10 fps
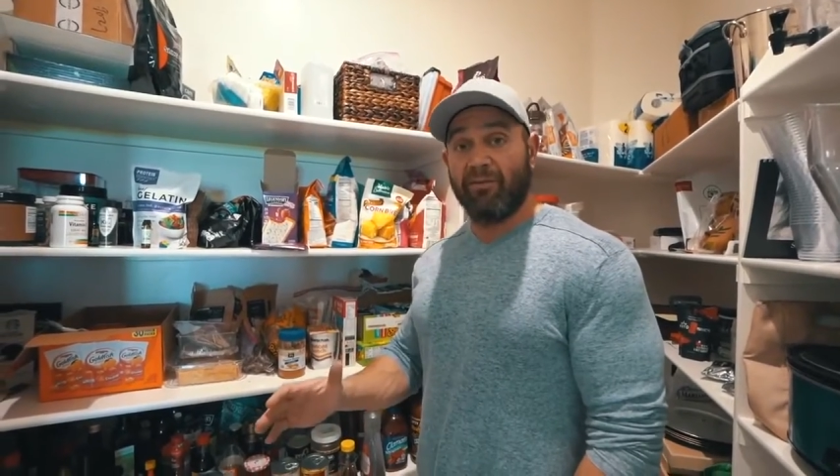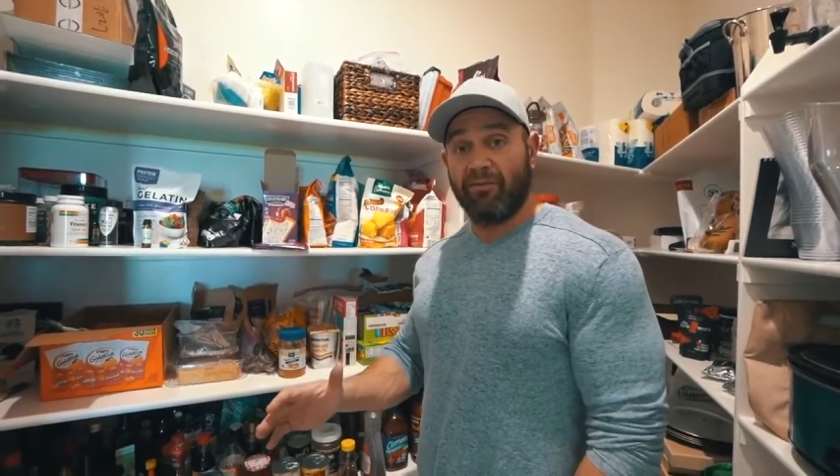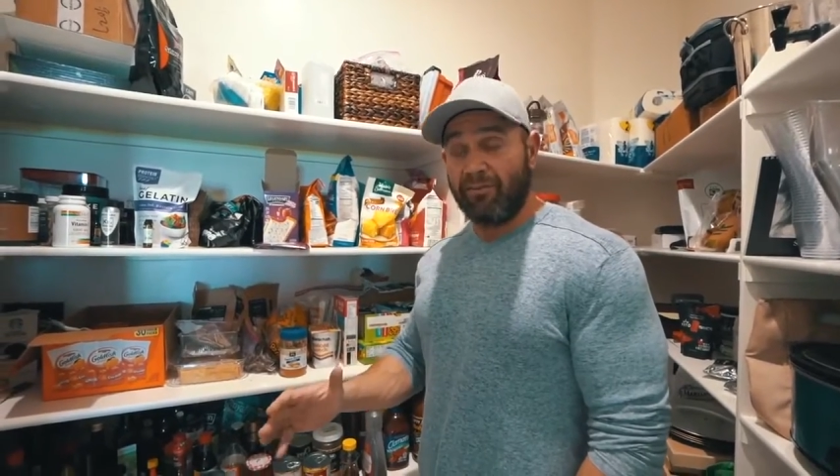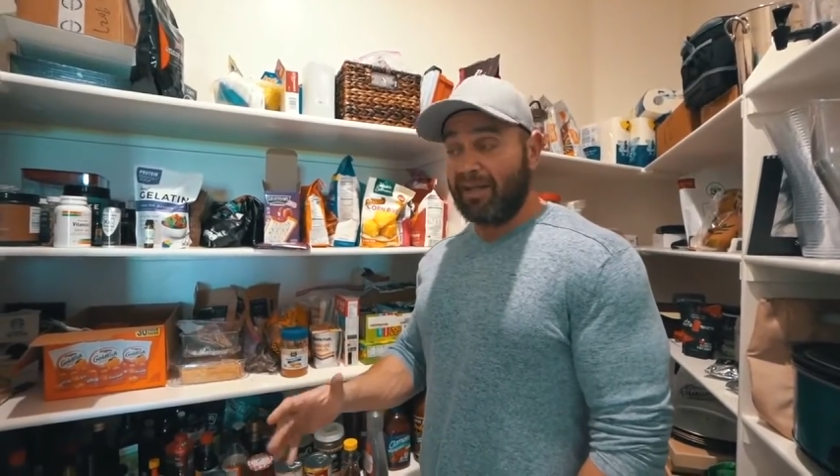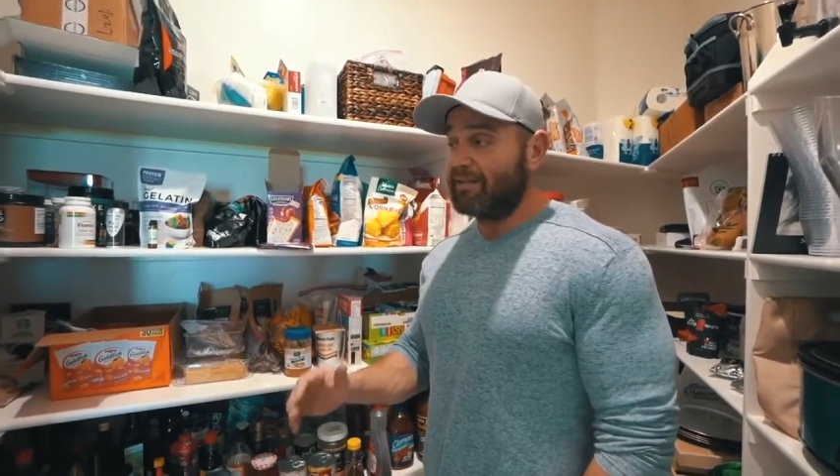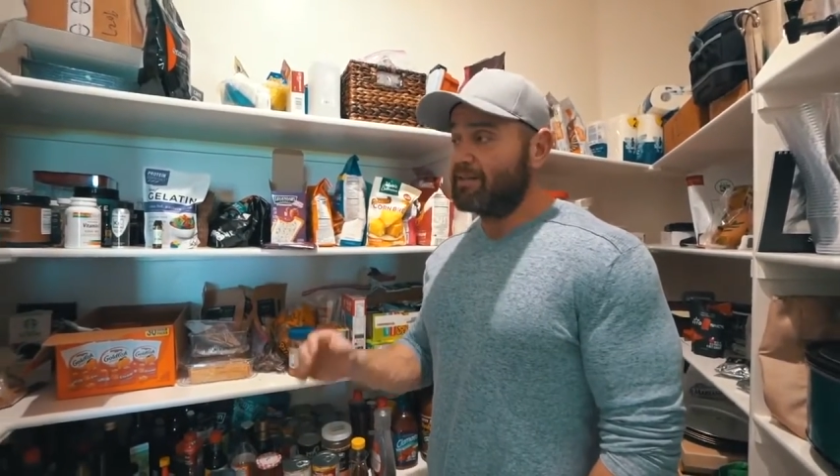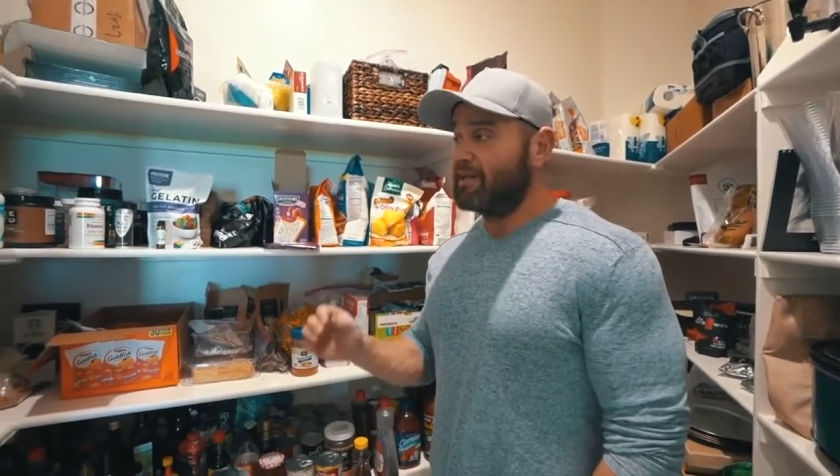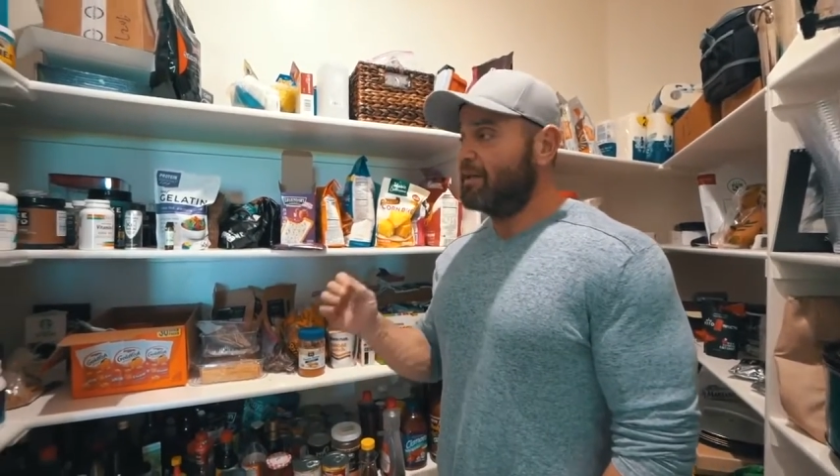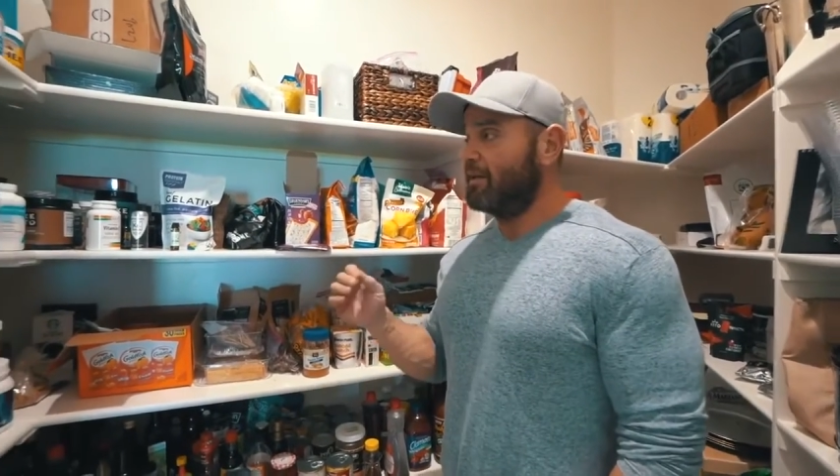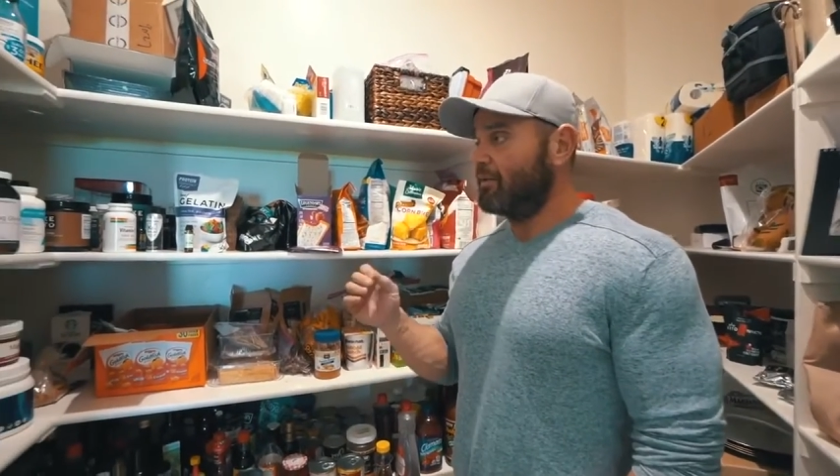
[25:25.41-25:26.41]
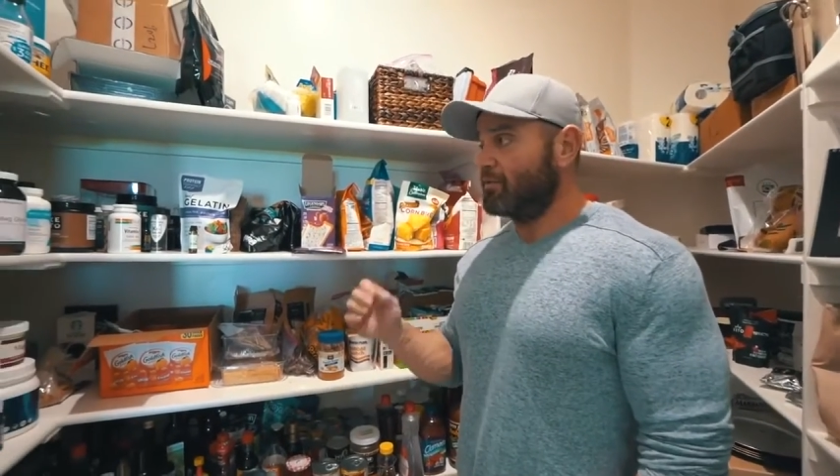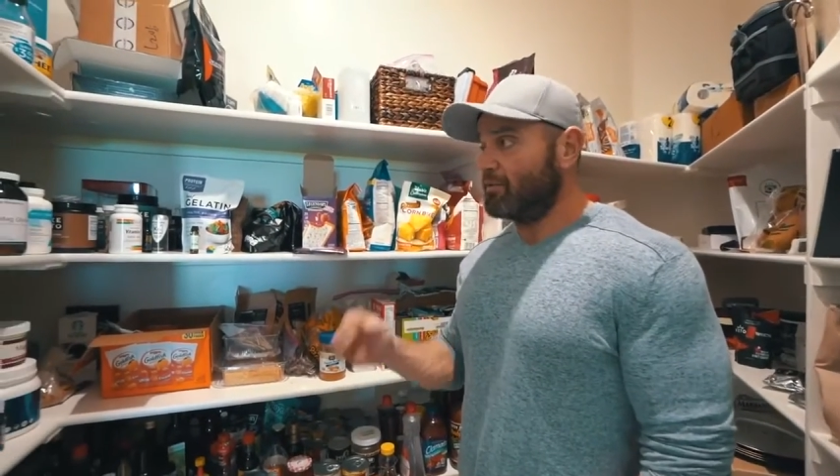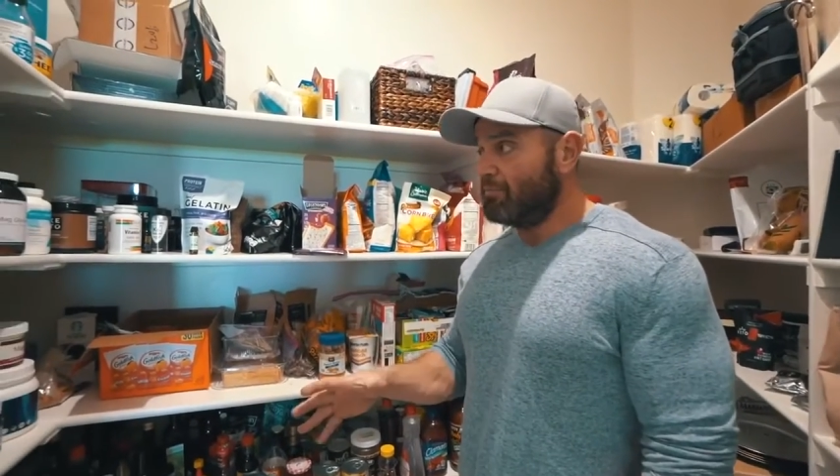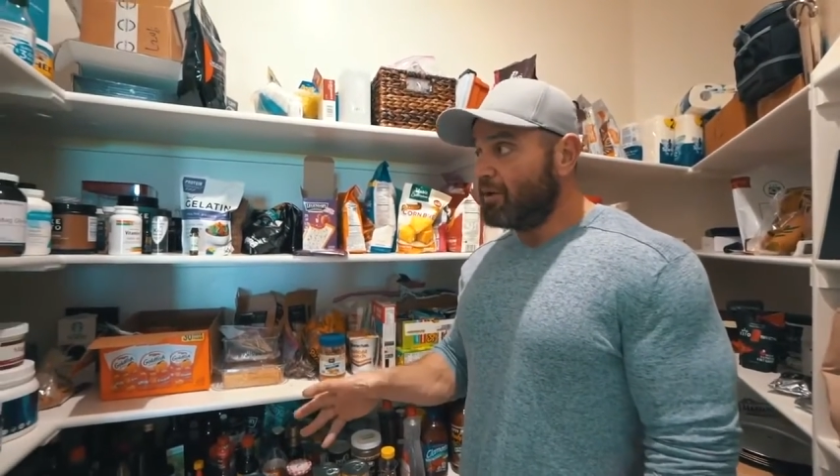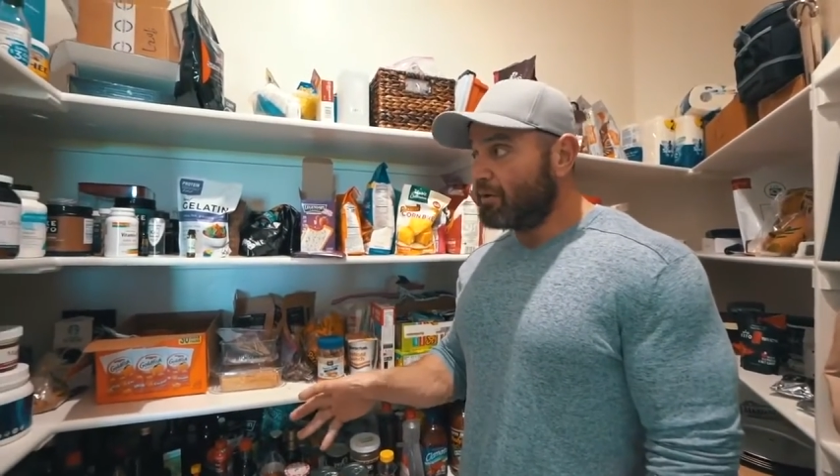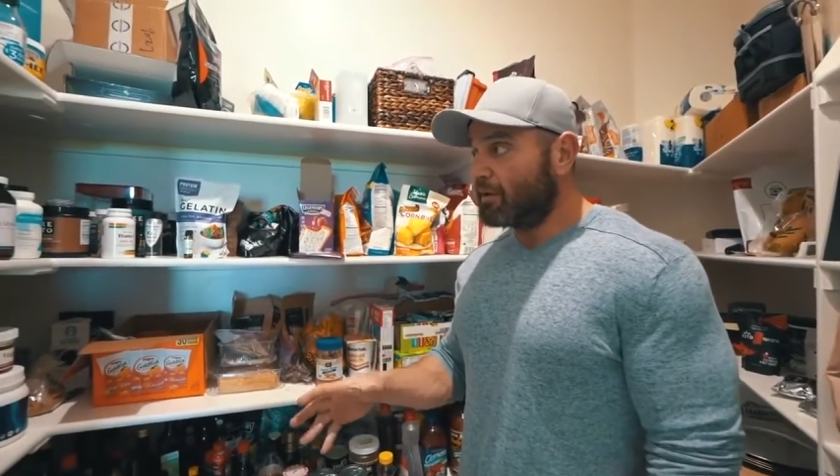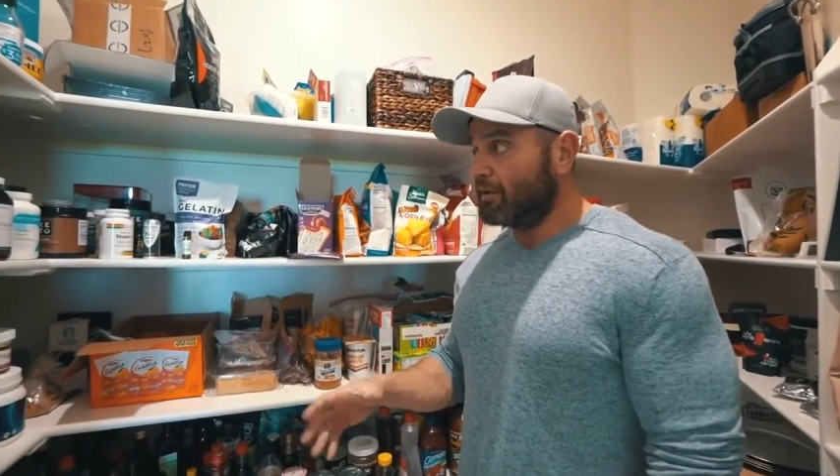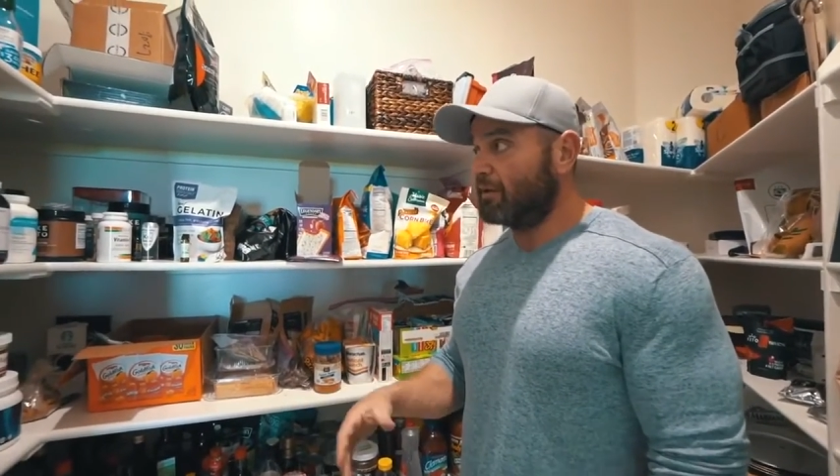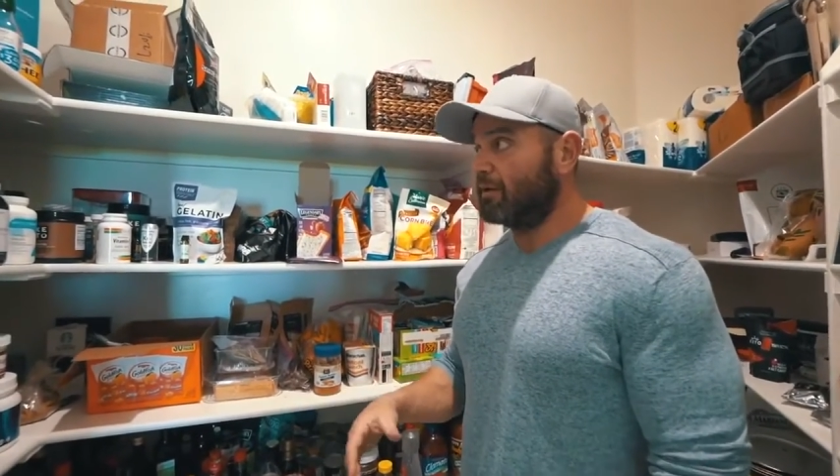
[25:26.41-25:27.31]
of meat, through milk.